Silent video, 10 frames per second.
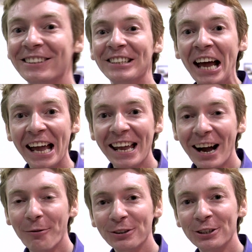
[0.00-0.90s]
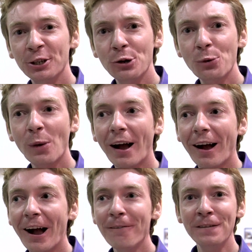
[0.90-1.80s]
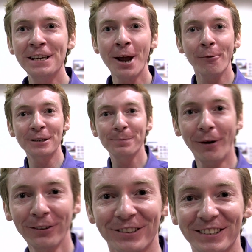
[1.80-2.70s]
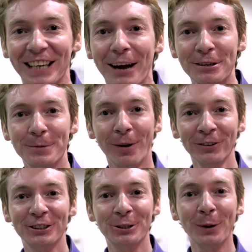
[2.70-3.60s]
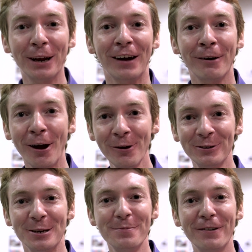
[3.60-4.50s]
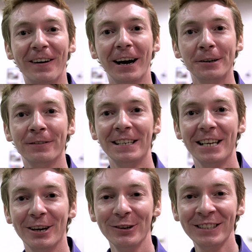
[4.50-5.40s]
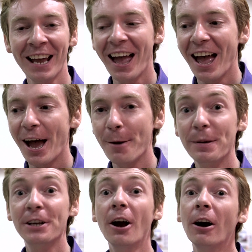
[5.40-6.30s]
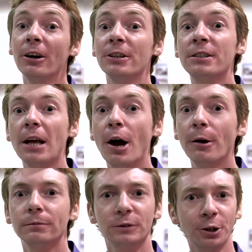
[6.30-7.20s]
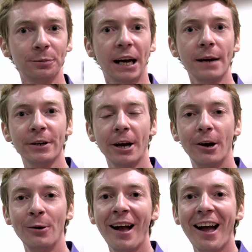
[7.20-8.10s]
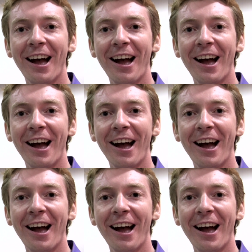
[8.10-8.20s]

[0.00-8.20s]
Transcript: Today I want to do a video response, a response to one of our own Numberphile videos because some time ago